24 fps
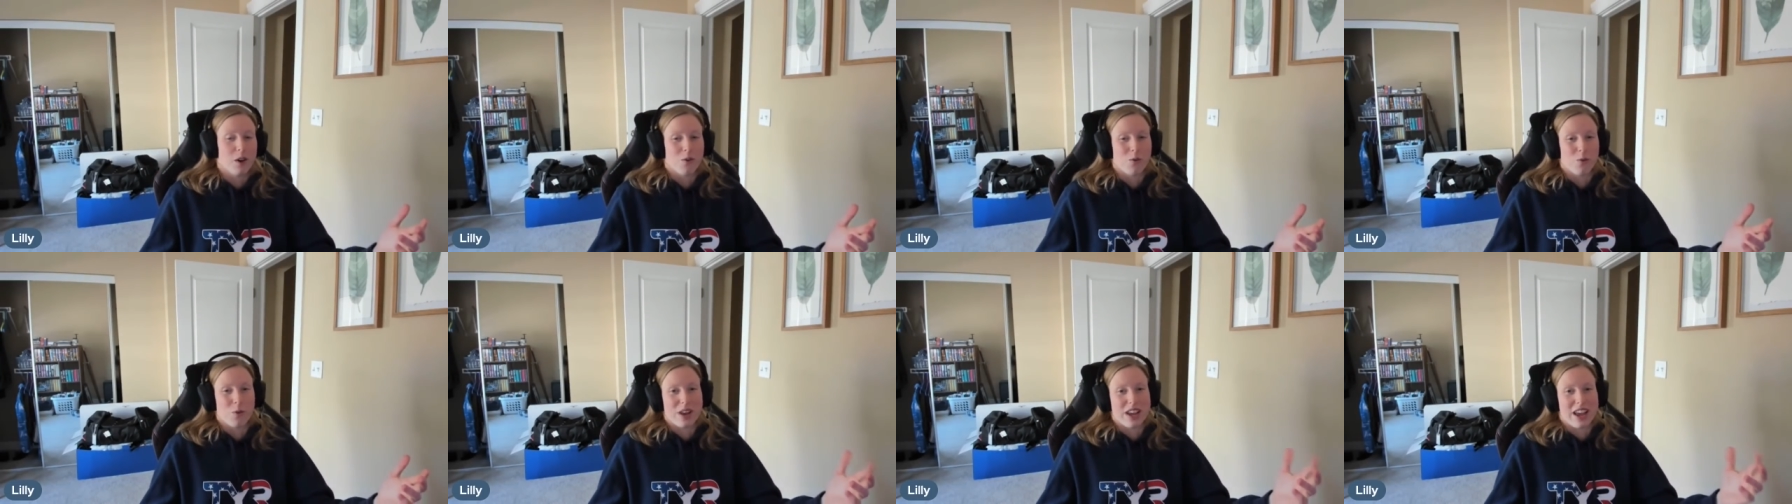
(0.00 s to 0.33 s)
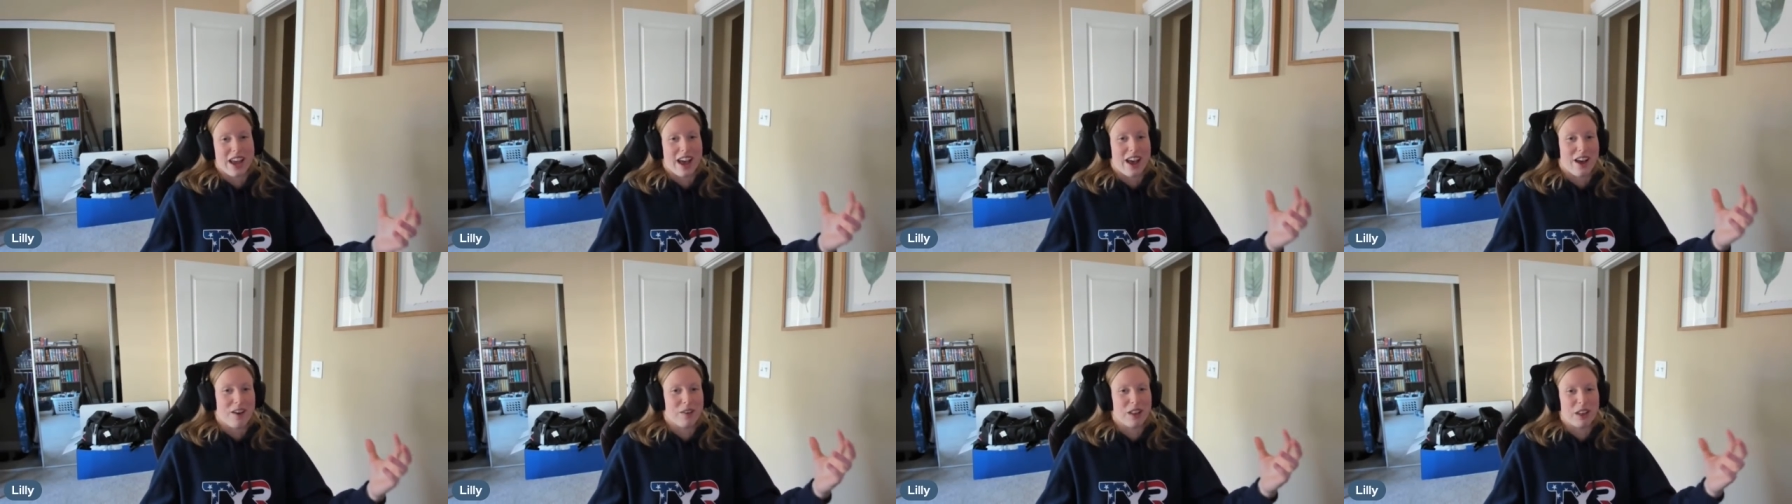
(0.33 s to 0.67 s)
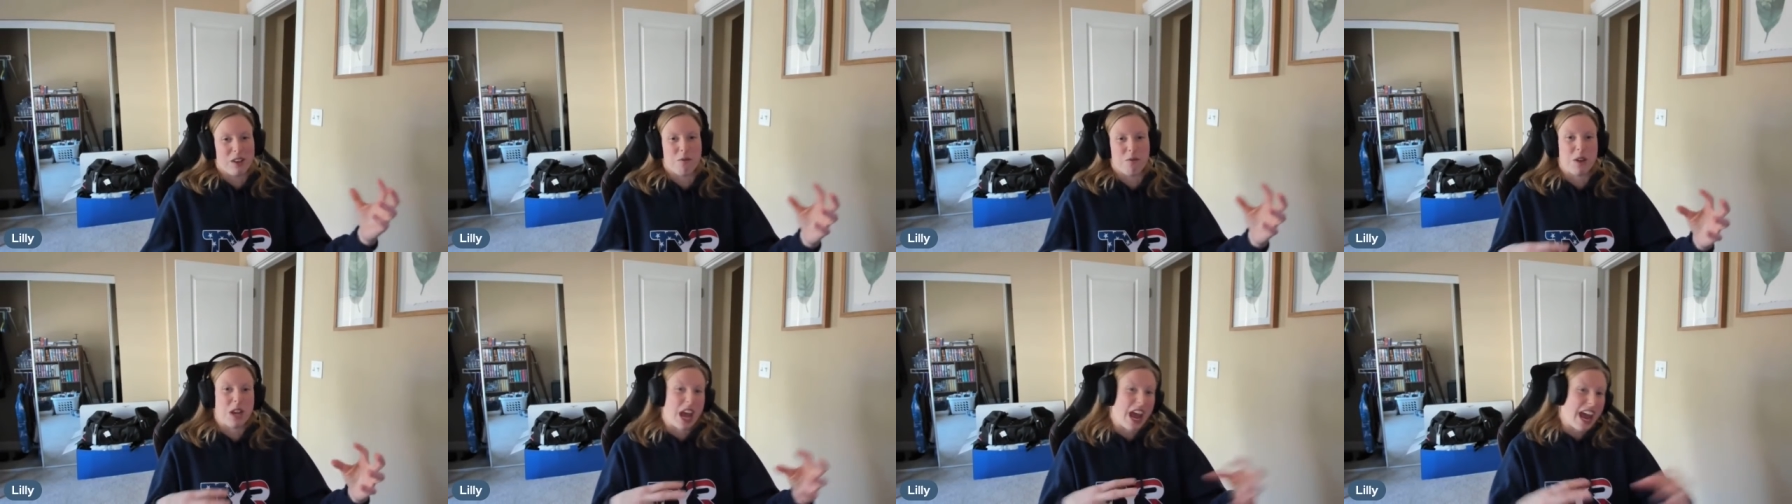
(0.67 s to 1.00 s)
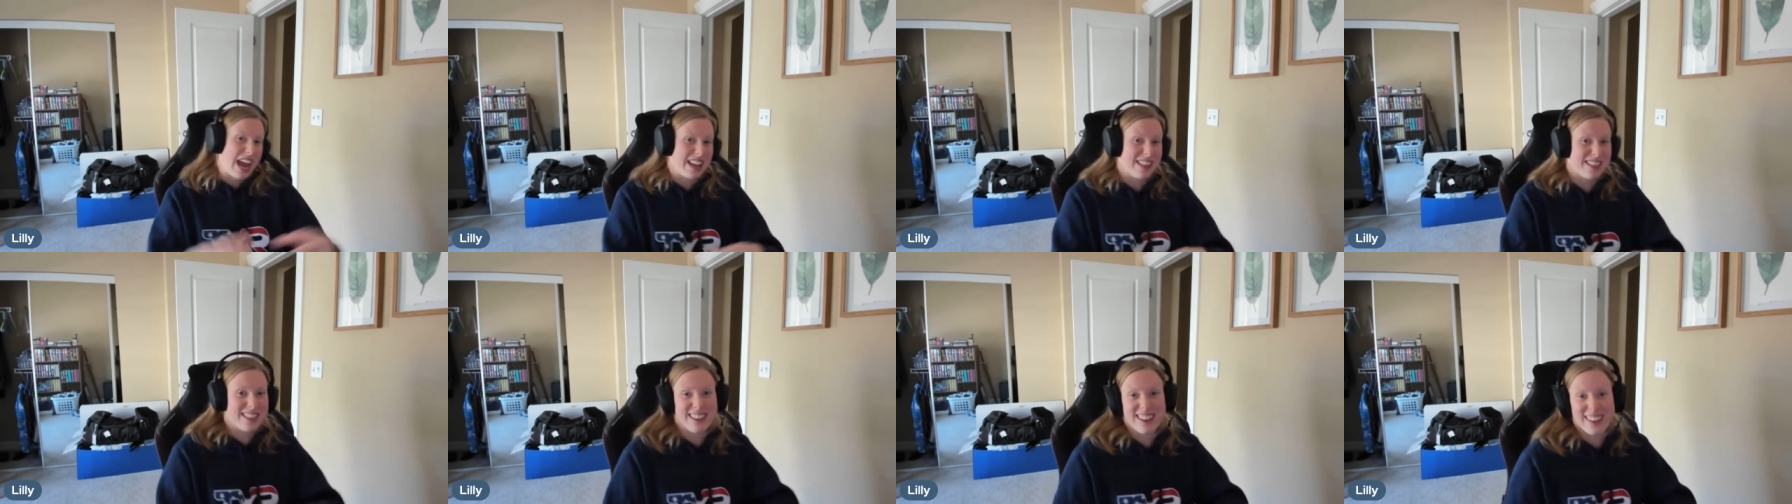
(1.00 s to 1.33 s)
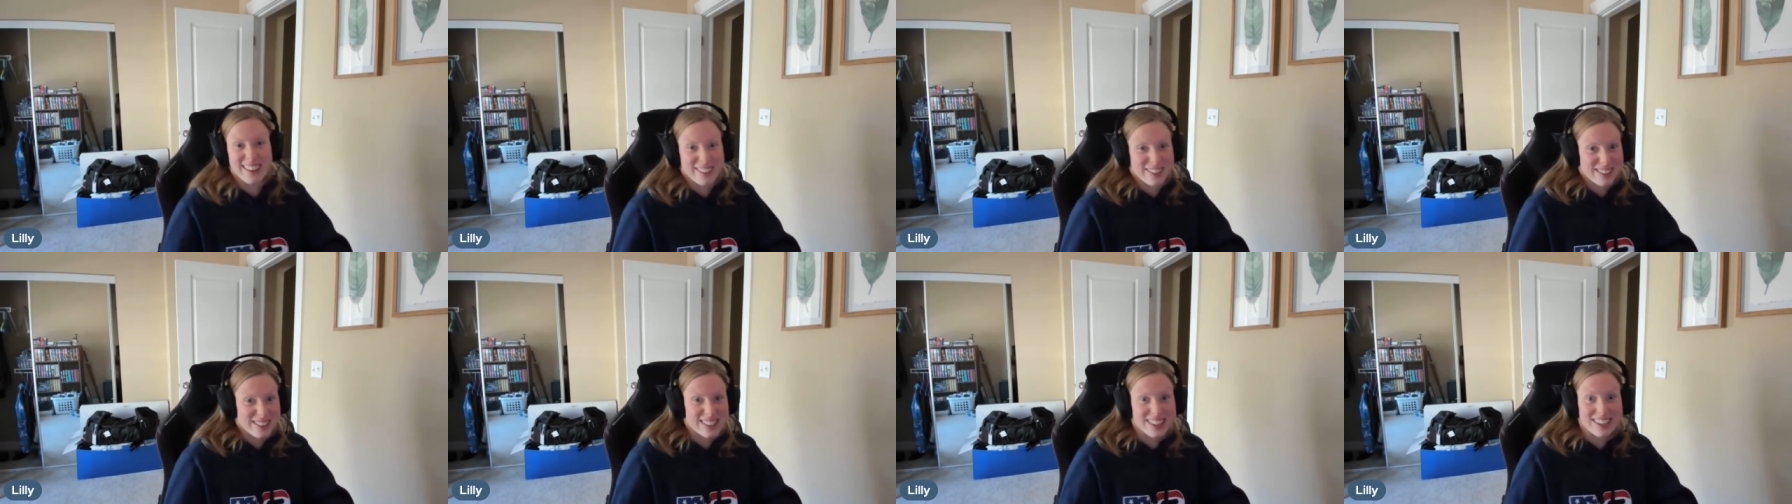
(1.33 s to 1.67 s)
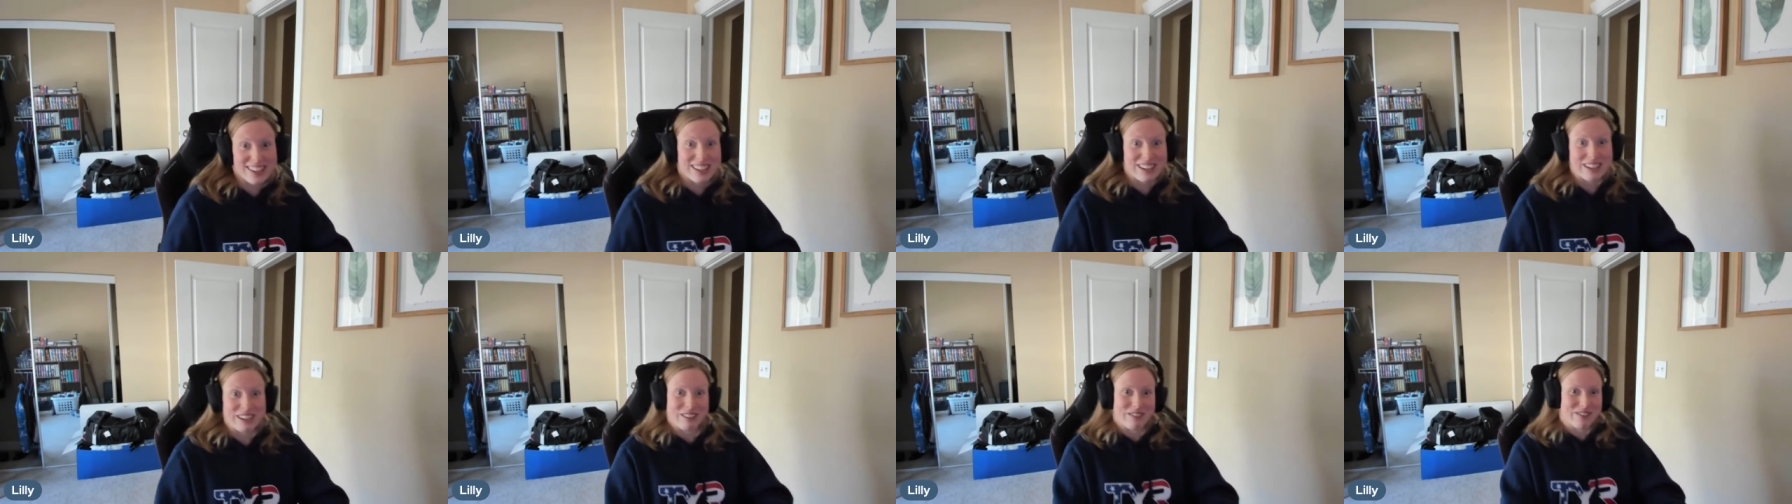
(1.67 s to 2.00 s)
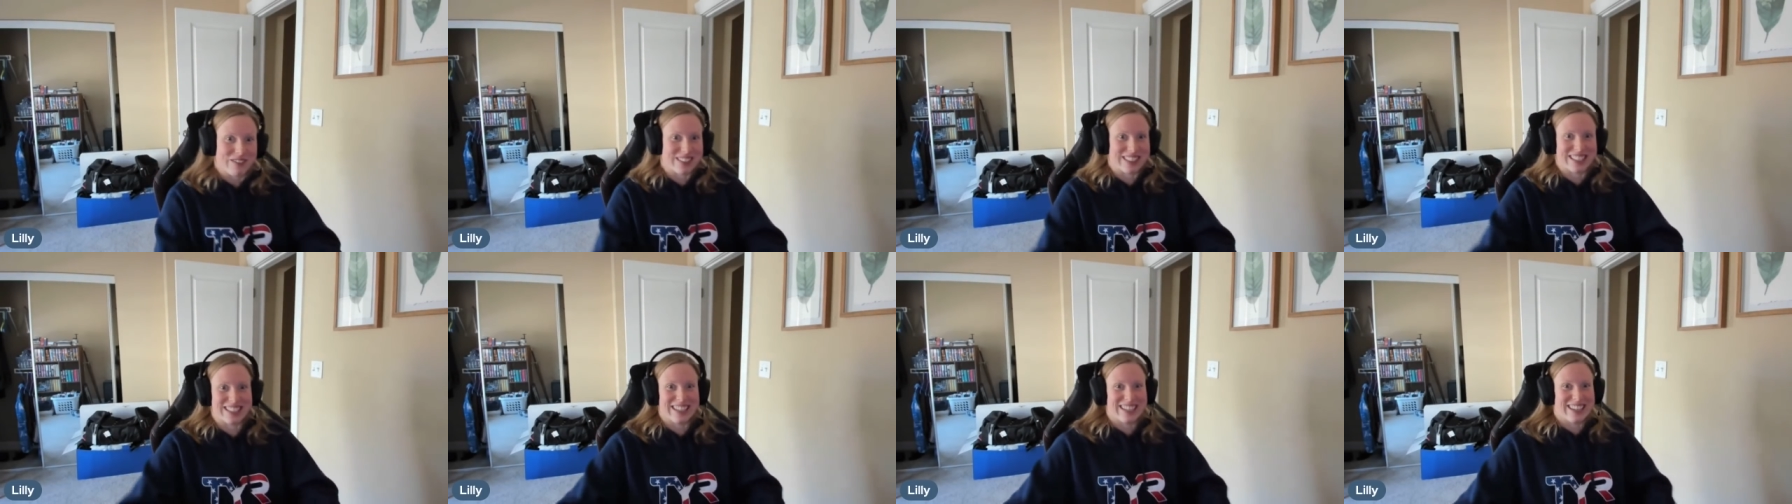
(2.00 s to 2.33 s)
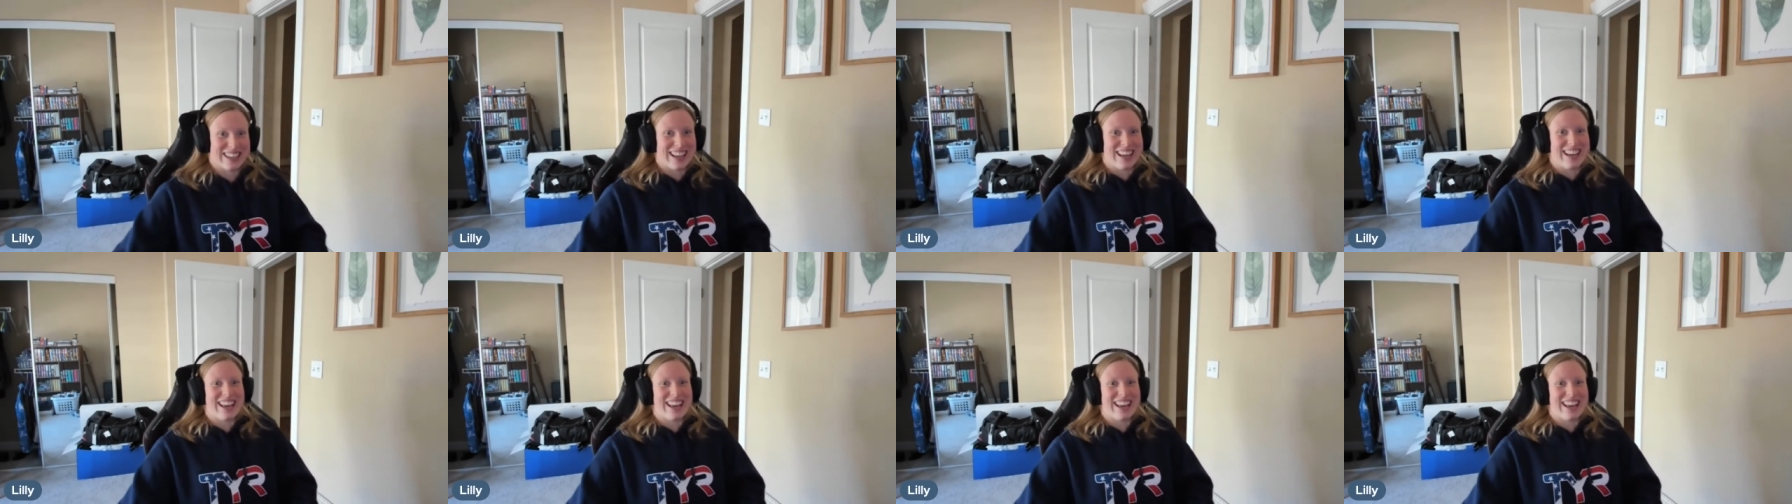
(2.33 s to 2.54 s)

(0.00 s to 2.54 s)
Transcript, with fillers: we have like we hate the other teams and